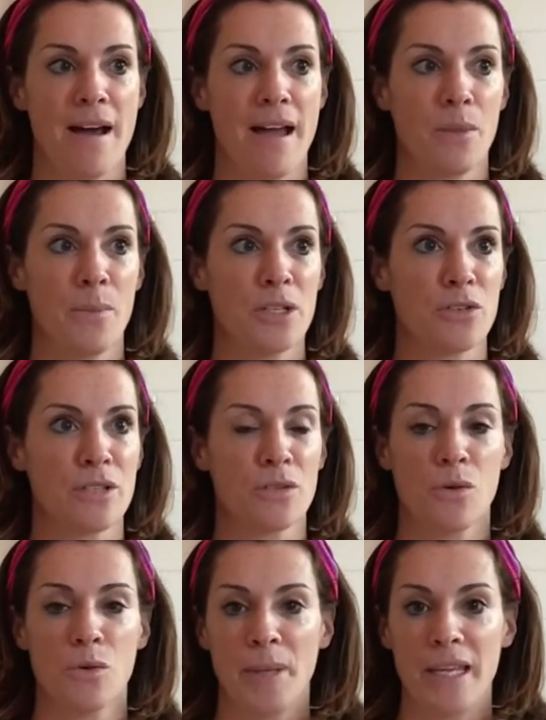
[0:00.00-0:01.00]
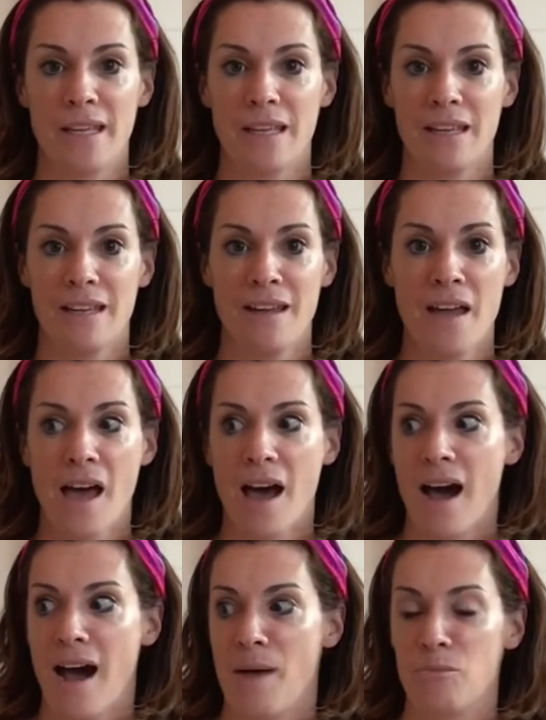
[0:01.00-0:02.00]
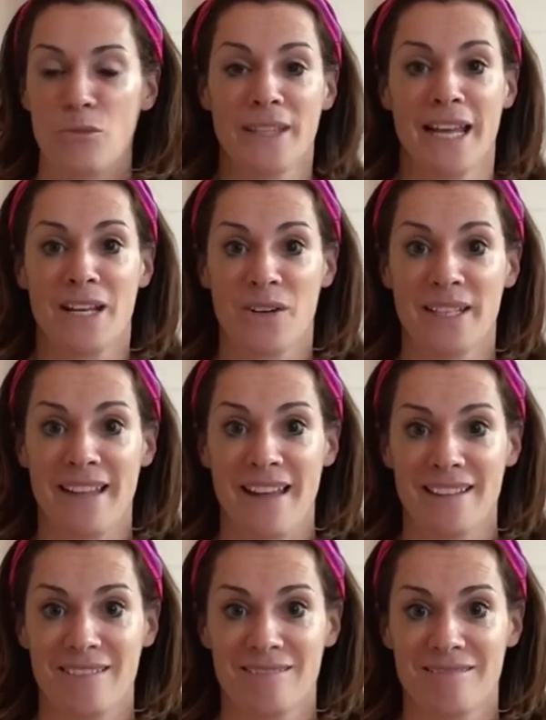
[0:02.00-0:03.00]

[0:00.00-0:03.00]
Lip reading: elementary school PE, red light, green light.